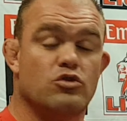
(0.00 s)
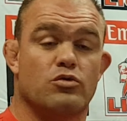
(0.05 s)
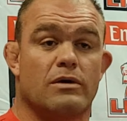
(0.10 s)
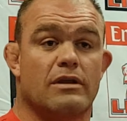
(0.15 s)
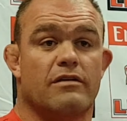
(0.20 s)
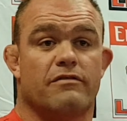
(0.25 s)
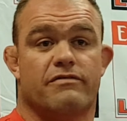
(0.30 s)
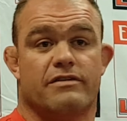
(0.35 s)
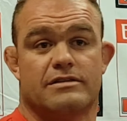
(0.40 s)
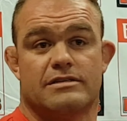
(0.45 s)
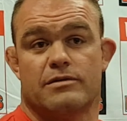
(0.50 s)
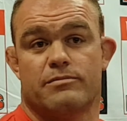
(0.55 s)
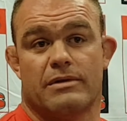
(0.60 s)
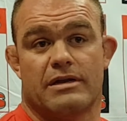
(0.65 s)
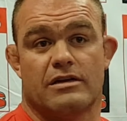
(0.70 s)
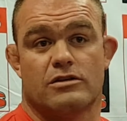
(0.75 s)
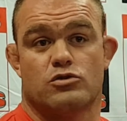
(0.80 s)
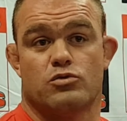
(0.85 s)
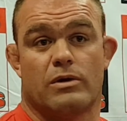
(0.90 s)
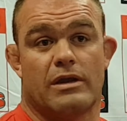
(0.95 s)
20, 30
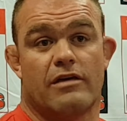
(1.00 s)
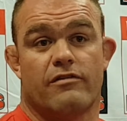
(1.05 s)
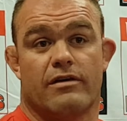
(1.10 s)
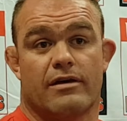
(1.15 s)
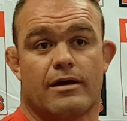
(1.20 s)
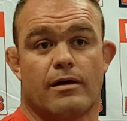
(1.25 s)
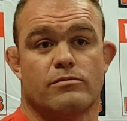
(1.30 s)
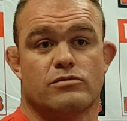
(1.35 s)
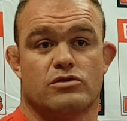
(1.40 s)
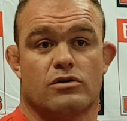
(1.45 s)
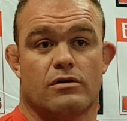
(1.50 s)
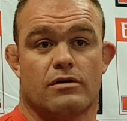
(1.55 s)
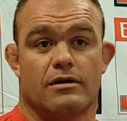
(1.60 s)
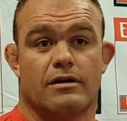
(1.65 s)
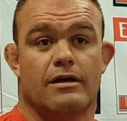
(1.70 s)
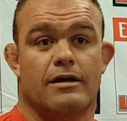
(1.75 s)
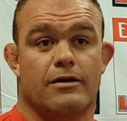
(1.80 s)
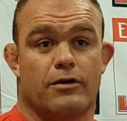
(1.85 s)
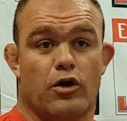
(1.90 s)
minutes, whenever he comes on,